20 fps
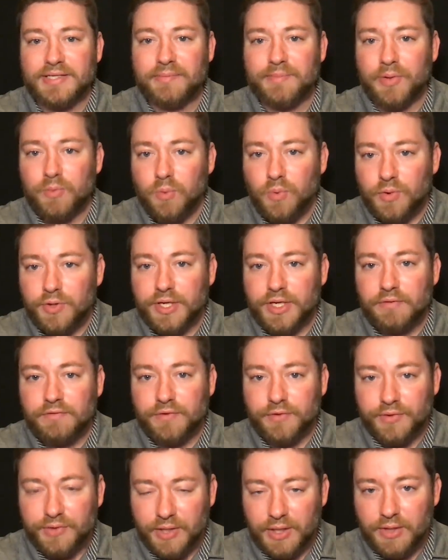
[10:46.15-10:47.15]
have been working
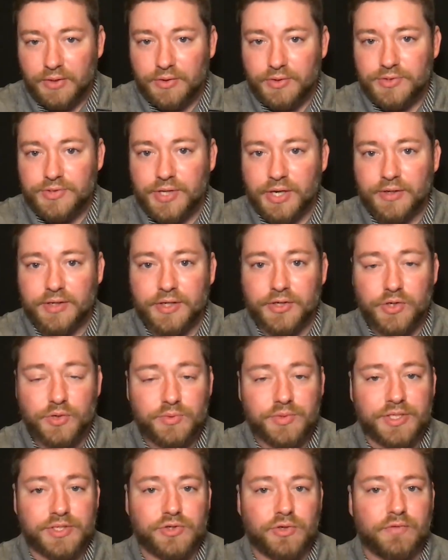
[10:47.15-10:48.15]
for years on a new
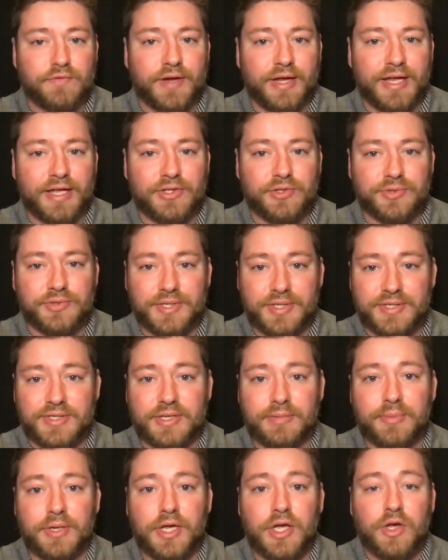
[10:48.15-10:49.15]
digital financial
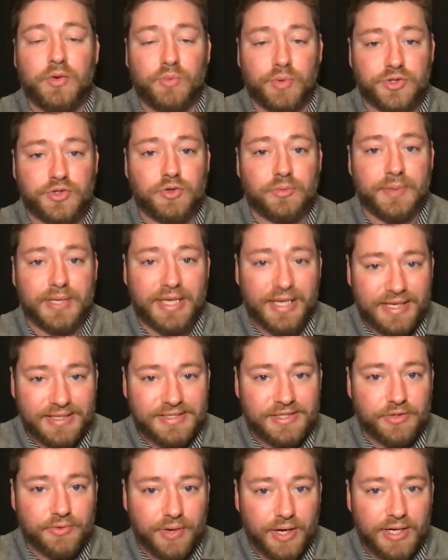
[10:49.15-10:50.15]
system which will be
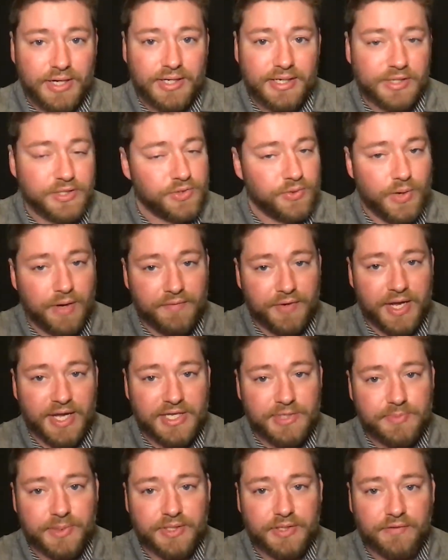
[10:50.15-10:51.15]
integrated into every
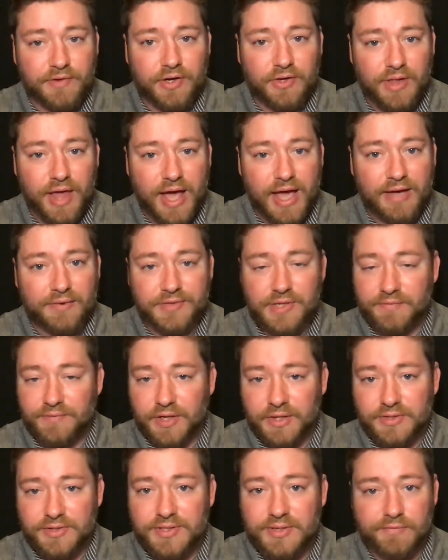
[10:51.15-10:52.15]
aspect of our lives. I've
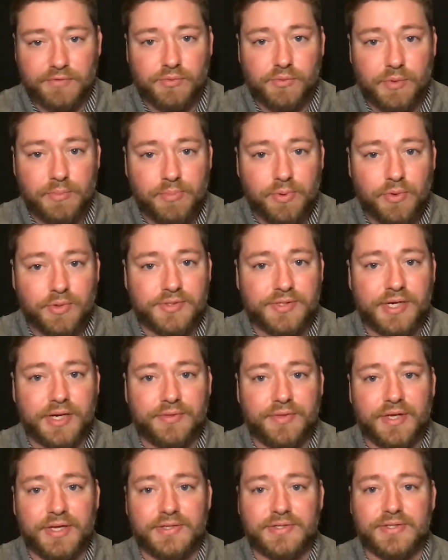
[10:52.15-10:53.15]
done several reports
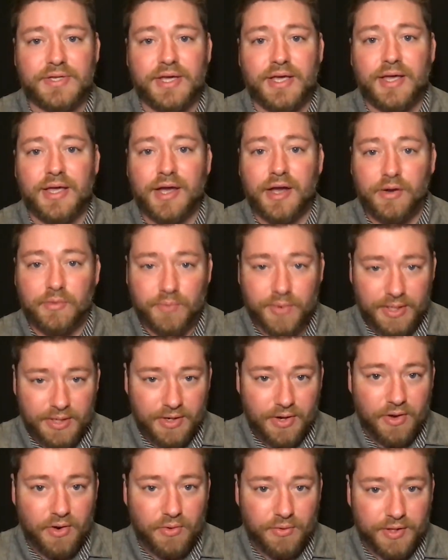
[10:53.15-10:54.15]
on this. We
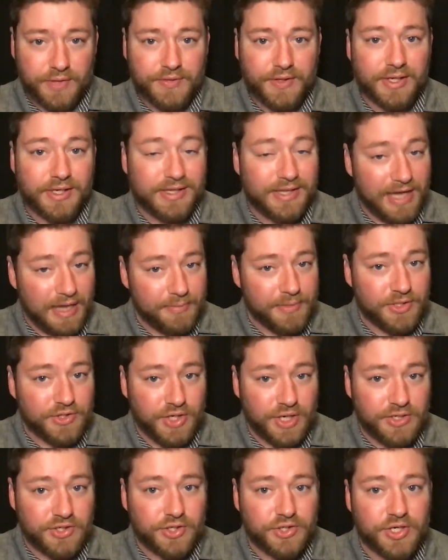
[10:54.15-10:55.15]
know that the climate
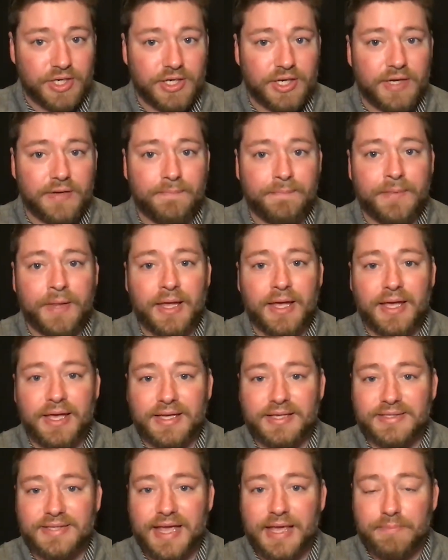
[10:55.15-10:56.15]
change agenda
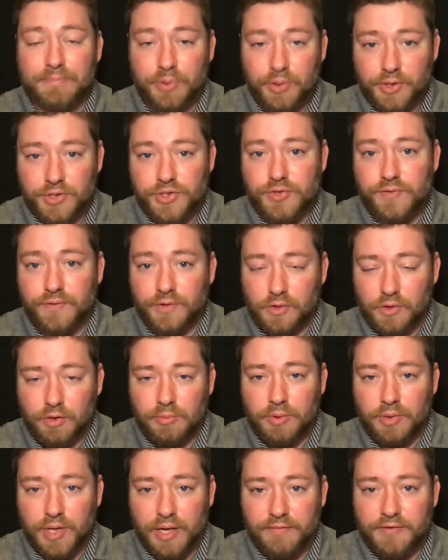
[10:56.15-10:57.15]
is a push for
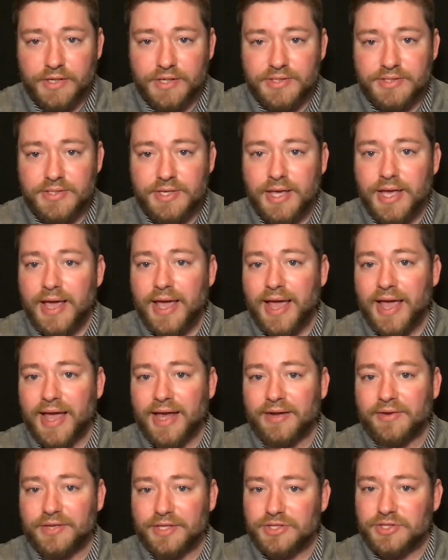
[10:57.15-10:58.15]
global governance,
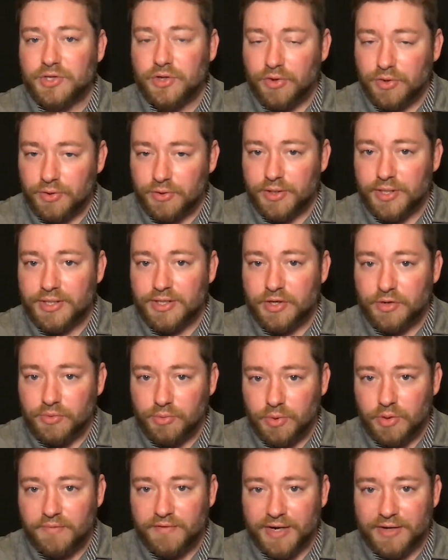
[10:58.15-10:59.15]
and this current
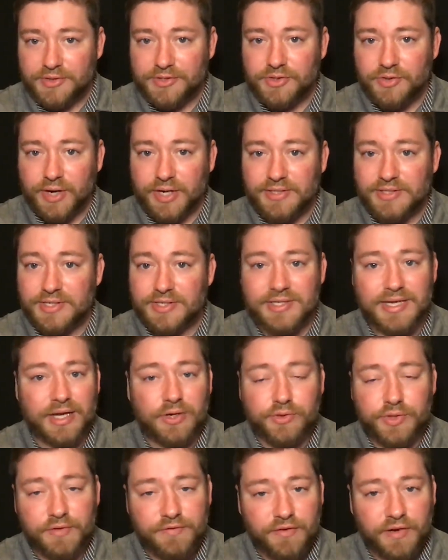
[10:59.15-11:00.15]
coronavirus crisis not
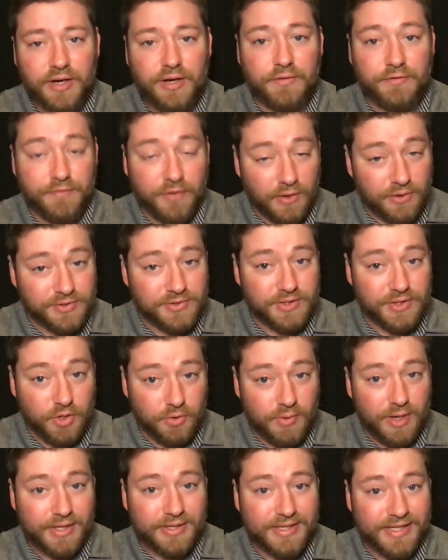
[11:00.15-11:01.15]
only falls
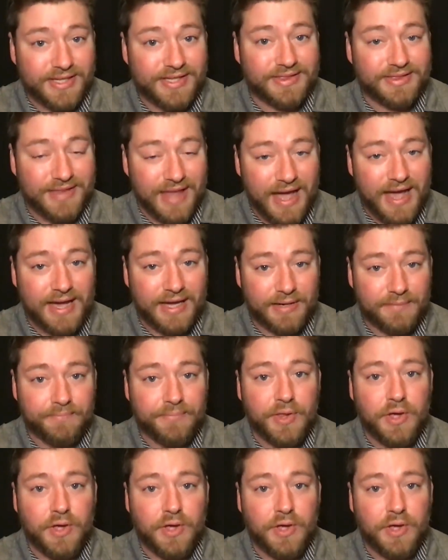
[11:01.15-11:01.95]
directly in line